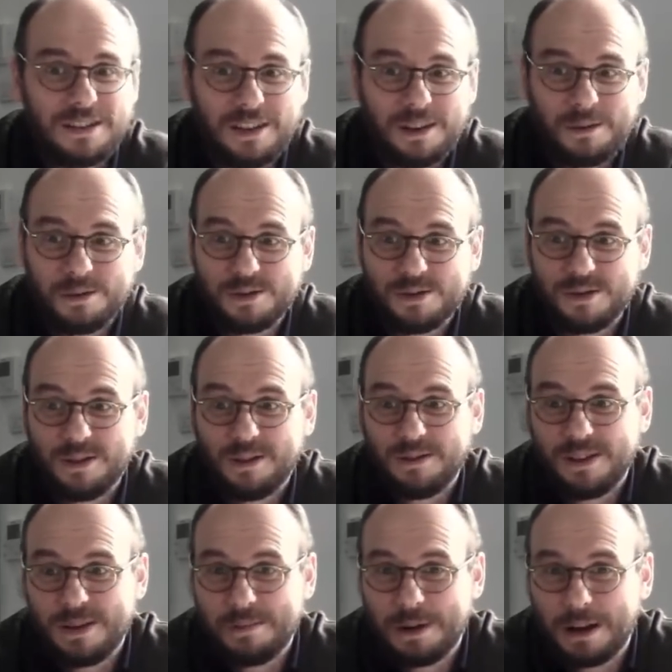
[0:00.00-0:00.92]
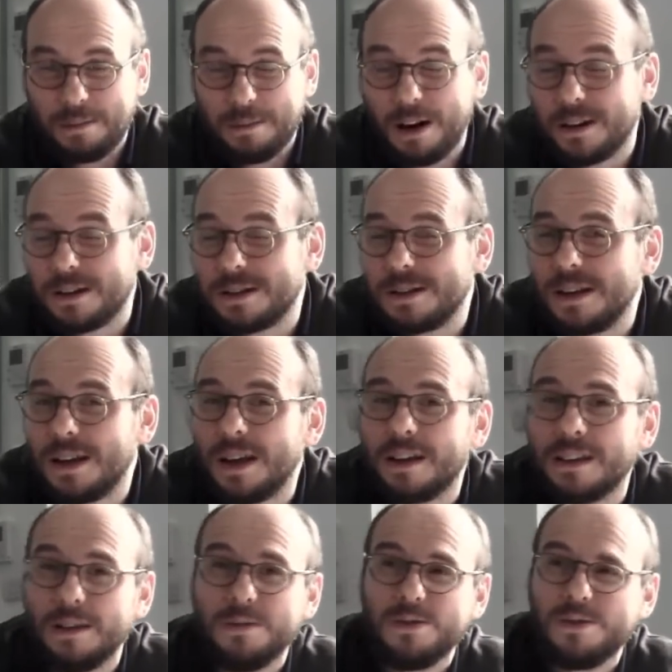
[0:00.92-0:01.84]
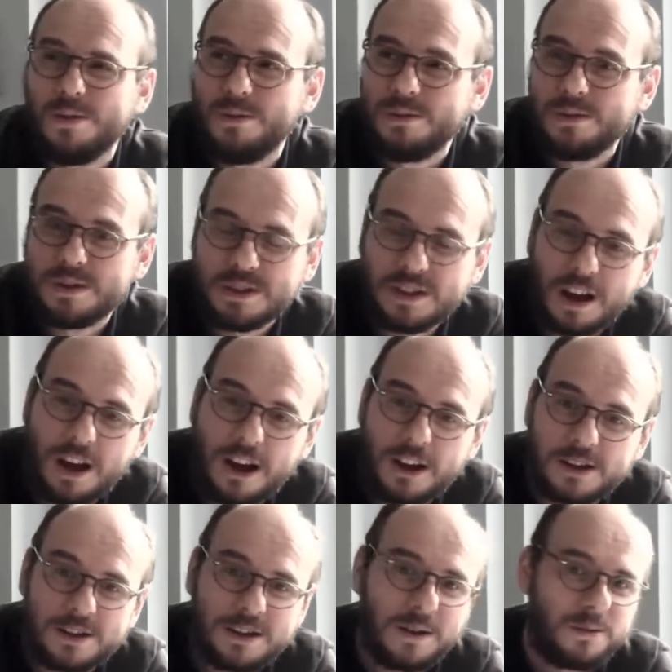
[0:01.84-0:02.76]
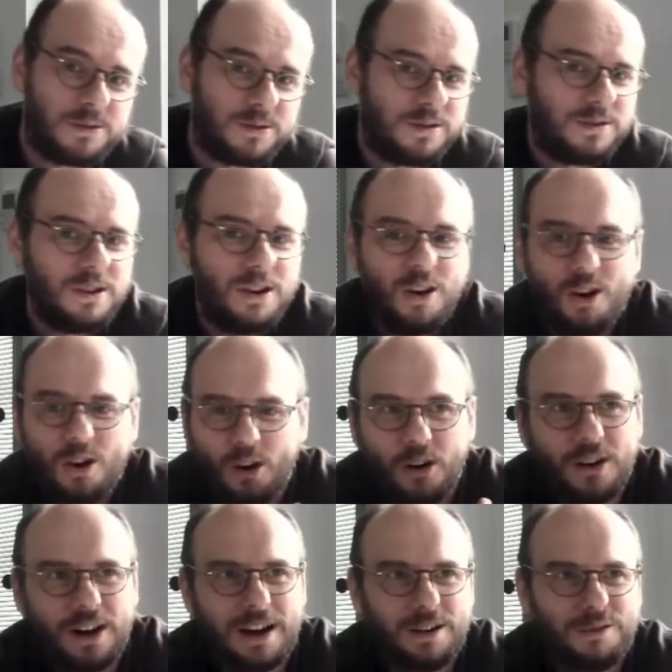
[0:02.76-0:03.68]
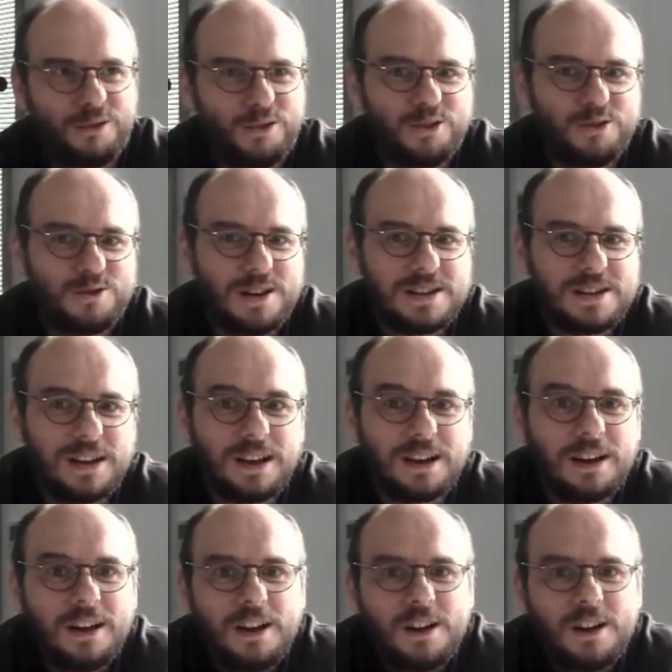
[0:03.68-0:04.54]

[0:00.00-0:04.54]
There was no email marketing, there was no search, there was no online fundraising.